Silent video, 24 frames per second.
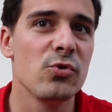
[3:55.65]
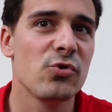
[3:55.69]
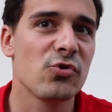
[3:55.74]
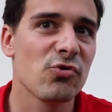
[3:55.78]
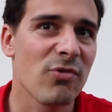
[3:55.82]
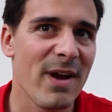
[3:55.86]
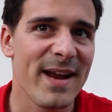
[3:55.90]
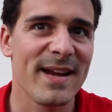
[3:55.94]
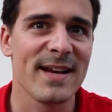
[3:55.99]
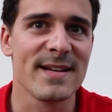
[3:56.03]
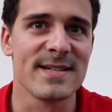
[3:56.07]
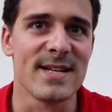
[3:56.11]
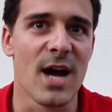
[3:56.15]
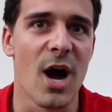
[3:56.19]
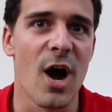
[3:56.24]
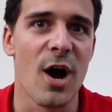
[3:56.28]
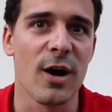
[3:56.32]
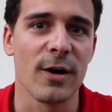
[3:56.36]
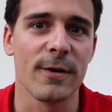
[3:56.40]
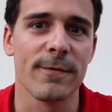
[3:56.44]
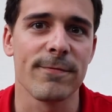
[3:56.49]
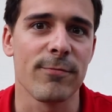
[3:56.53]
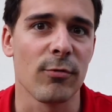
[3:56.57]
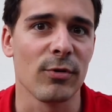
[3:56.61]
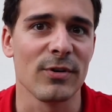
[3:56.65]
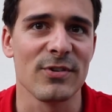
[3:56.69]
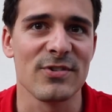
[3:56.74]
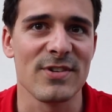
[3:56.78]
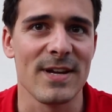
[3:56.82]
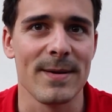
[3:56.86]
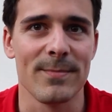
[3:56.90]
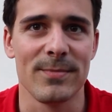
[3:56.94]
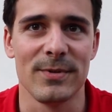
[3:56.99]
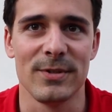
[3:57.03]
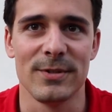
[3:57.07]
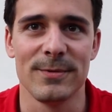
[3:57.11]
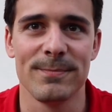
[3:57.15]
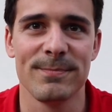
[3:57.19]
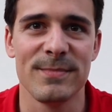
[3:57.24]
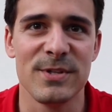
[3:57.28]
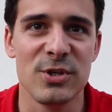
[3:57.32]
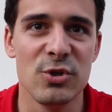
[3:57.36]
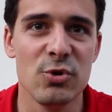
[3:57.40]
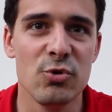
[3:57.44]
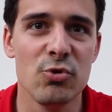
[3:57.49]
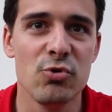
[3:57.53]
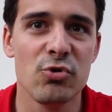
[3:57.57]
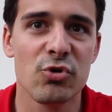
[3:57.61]
train a dog, for example,
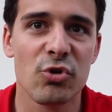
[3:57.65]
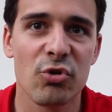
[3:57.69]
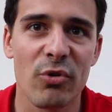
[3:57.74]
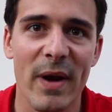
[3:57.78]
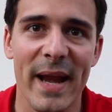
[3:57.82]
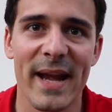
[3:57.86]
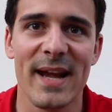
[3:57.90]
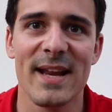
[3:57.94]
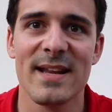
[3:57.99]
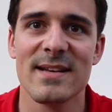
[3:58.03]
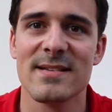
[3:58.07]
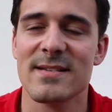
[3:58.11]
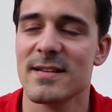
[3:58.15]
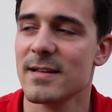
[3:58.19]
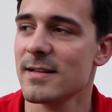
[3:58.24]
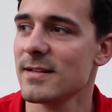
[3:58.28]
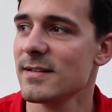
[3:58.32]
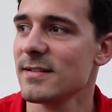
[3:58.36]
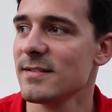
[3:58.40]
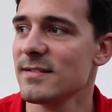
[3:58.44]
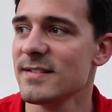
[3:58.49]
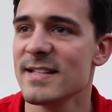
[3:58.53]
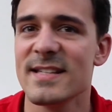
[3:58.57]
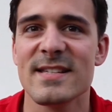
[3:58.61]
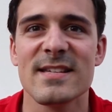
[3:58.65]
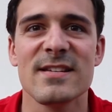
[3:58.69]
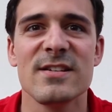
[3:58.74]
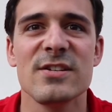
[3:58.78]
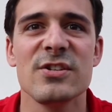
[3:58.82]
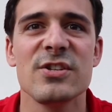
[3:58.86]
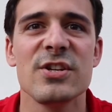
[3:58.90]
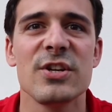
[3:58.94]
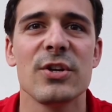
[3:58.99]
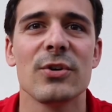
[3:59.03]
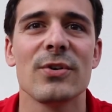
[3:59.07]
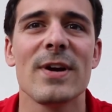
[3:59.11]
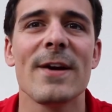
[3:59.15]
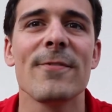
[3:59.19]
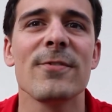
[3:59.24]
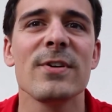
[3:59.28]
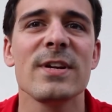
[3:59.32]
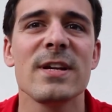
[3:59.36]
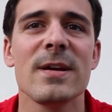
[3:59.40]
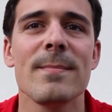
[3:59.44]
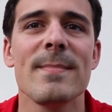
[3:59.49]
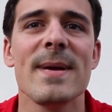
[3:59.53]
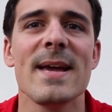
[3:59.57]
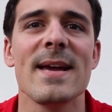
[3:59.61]
you train it to listen to your every
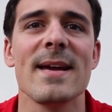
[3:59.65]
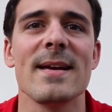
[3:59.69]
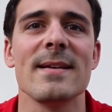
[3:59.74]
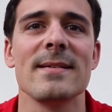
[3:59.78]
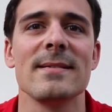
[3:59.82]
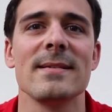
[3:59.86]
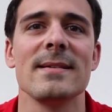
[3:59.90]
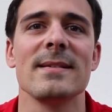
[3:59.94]
command